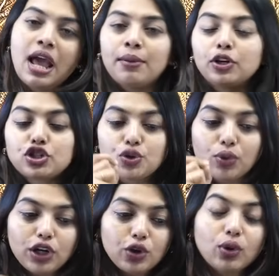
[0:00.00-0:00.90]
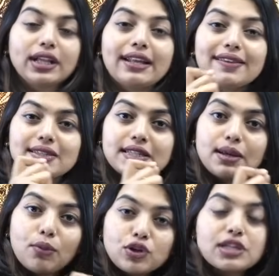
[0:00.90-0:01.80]
because you will know that this is
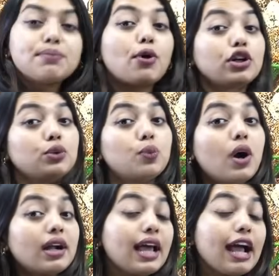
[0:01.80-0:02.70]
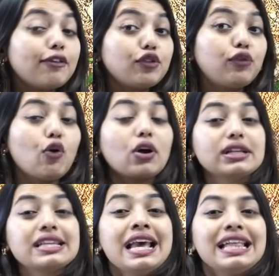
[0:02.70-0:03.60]
the most important word I have to focus.